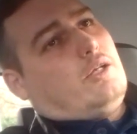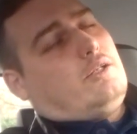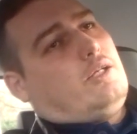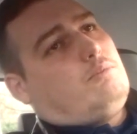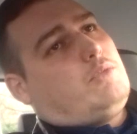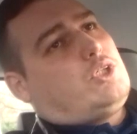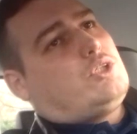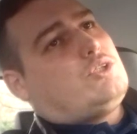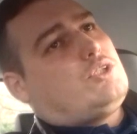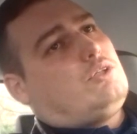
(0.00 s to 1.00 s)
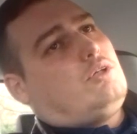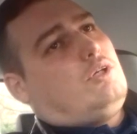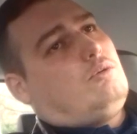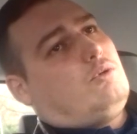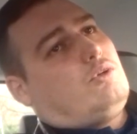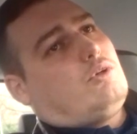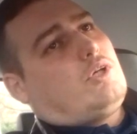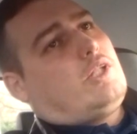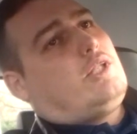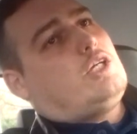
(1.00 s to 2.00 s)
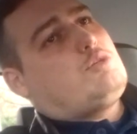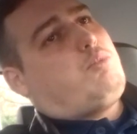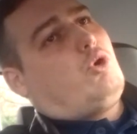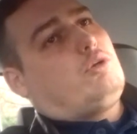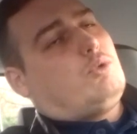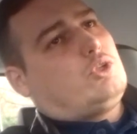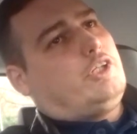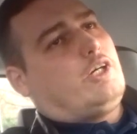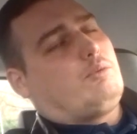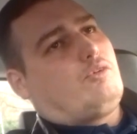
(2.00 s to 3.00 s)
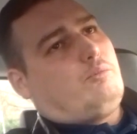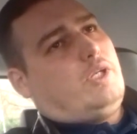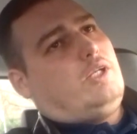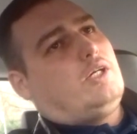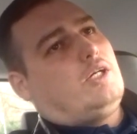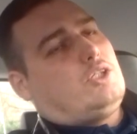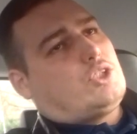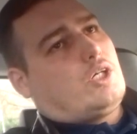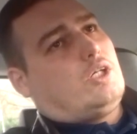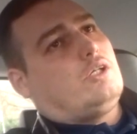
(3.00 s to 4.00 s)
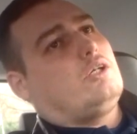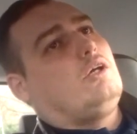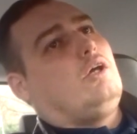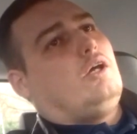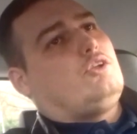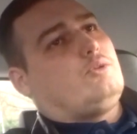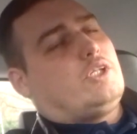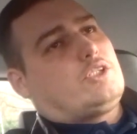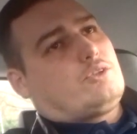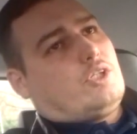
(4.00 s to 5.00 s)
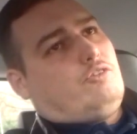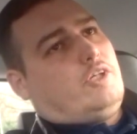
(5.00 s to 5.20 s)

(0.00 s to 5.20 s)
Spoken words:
the emissions in the world are at this point mostly coming from India and China, to a lesser extent